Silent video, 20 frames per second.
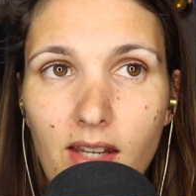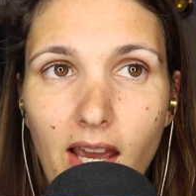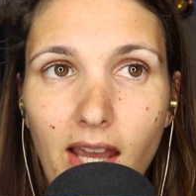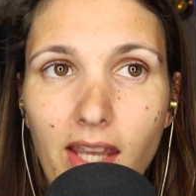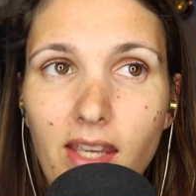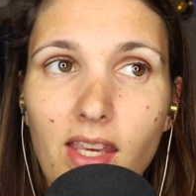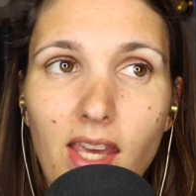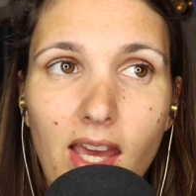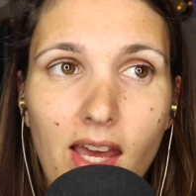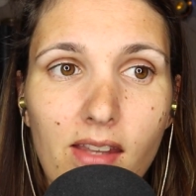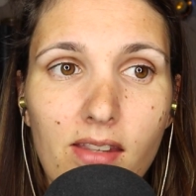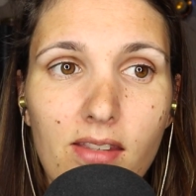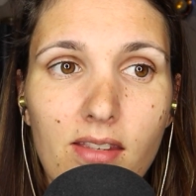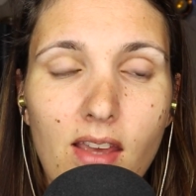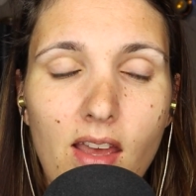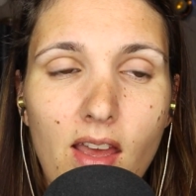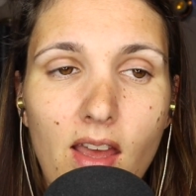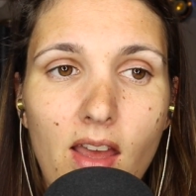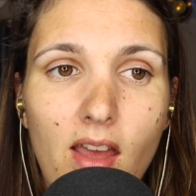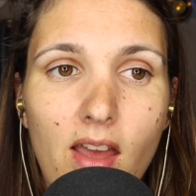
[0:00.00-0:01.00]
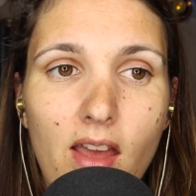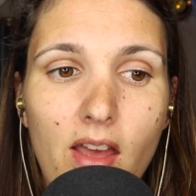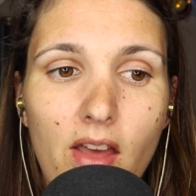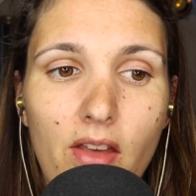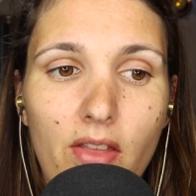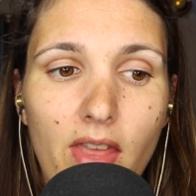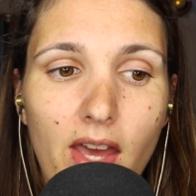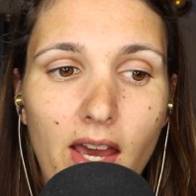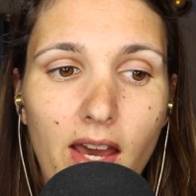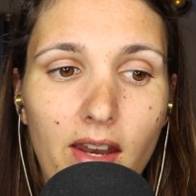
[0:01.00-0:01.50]
I get
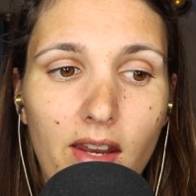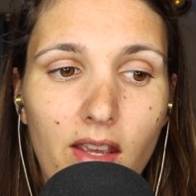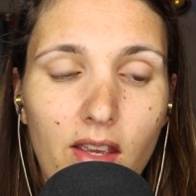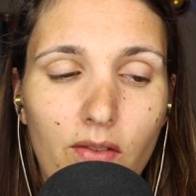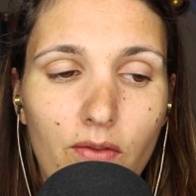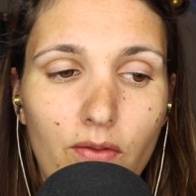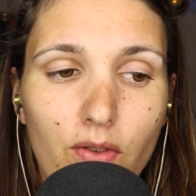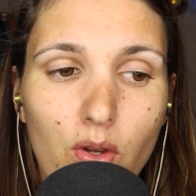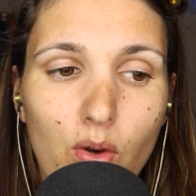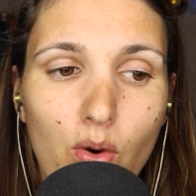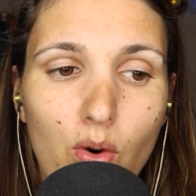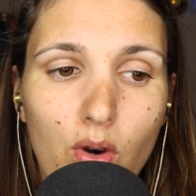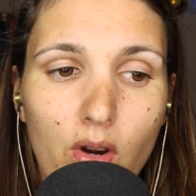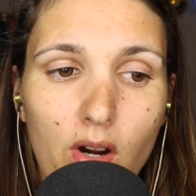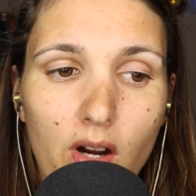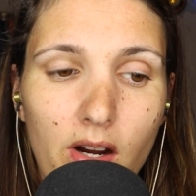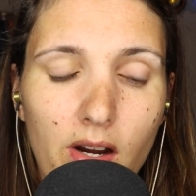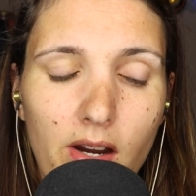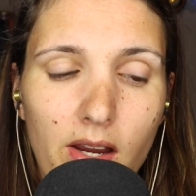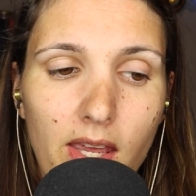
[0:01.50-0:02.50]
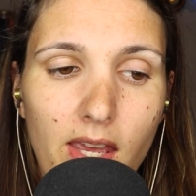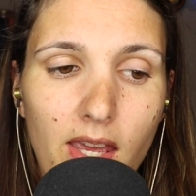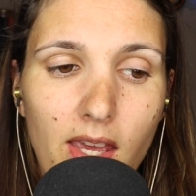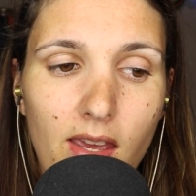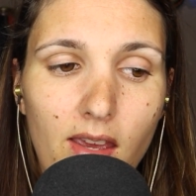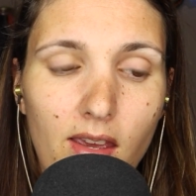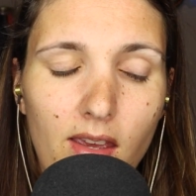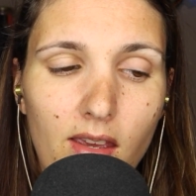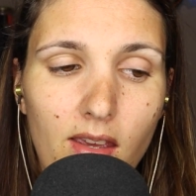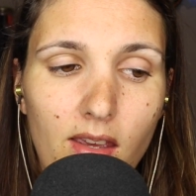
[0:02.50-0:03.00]
that if you're
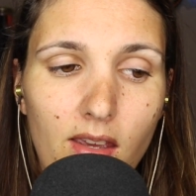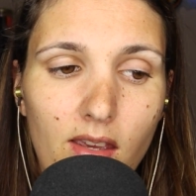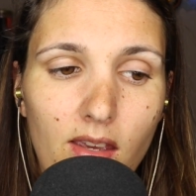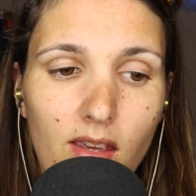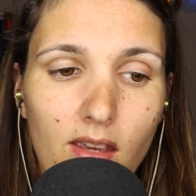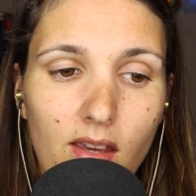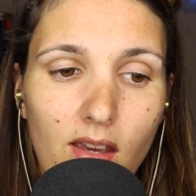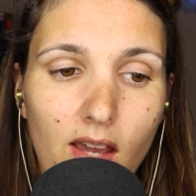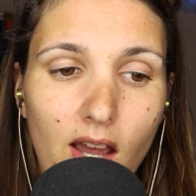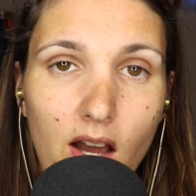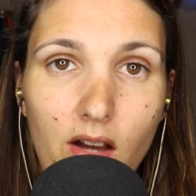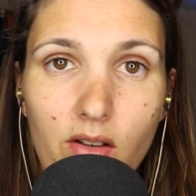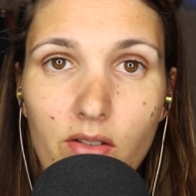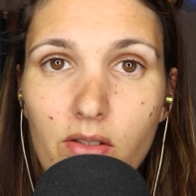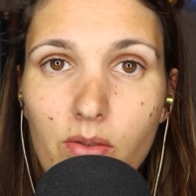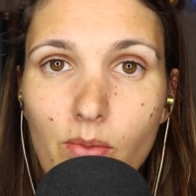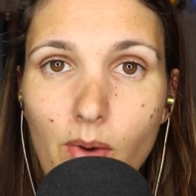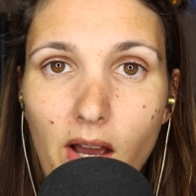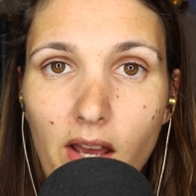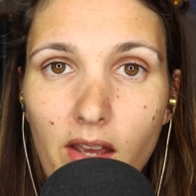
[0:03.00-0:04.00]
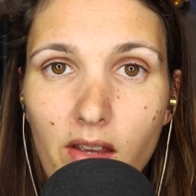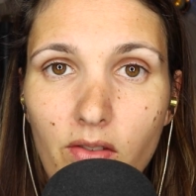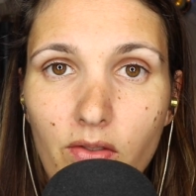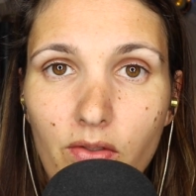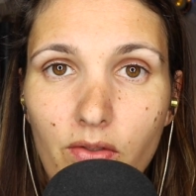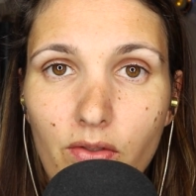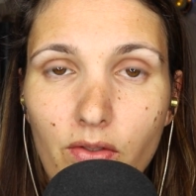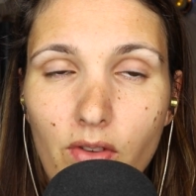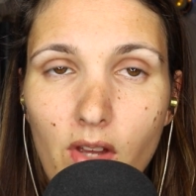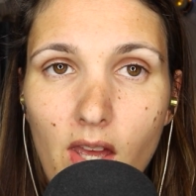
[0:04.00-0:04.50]
a
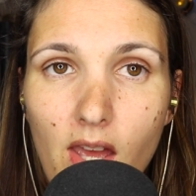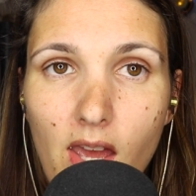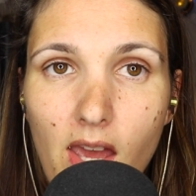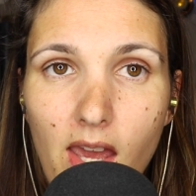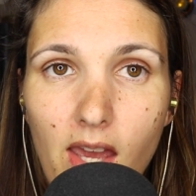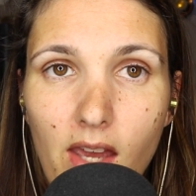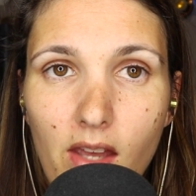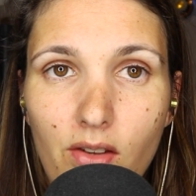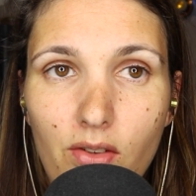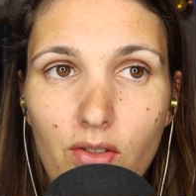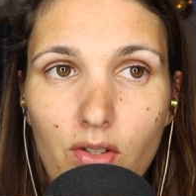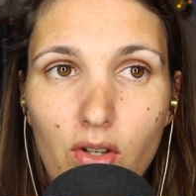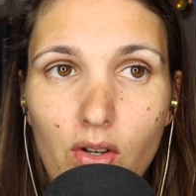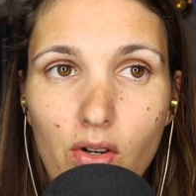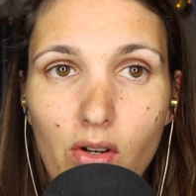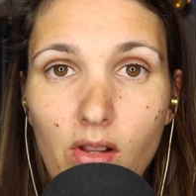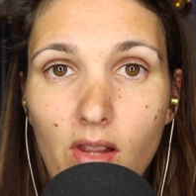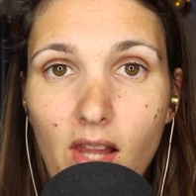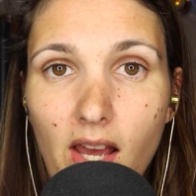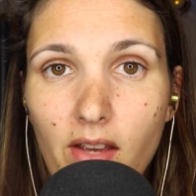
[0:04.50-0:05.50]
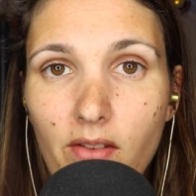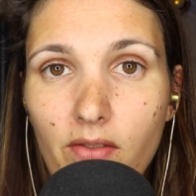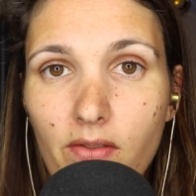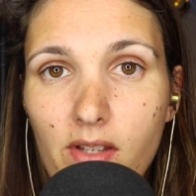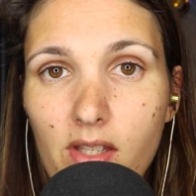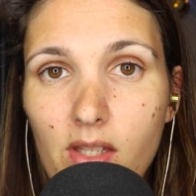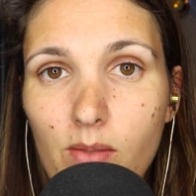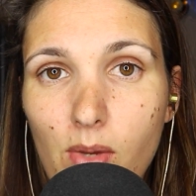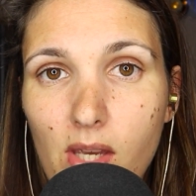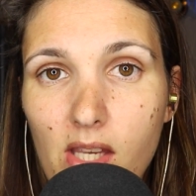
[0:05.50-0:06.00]
housewife and your life
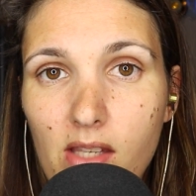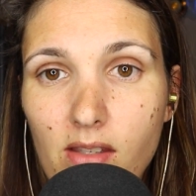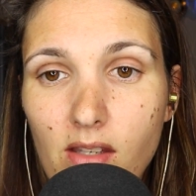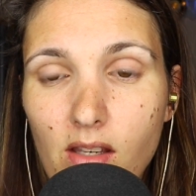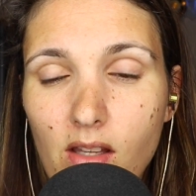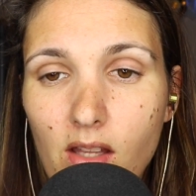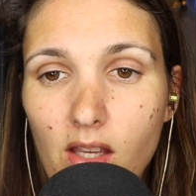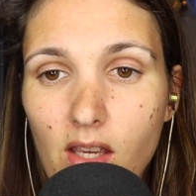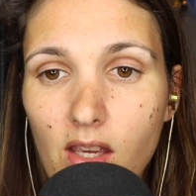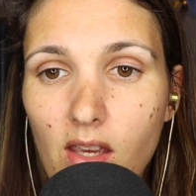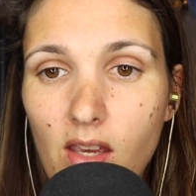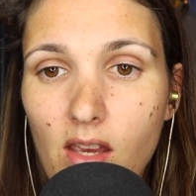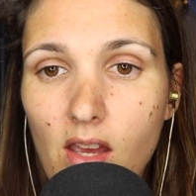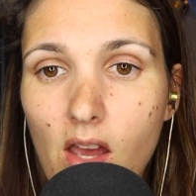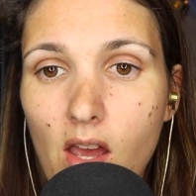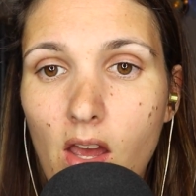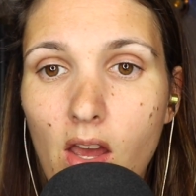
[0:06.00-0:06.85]
is basically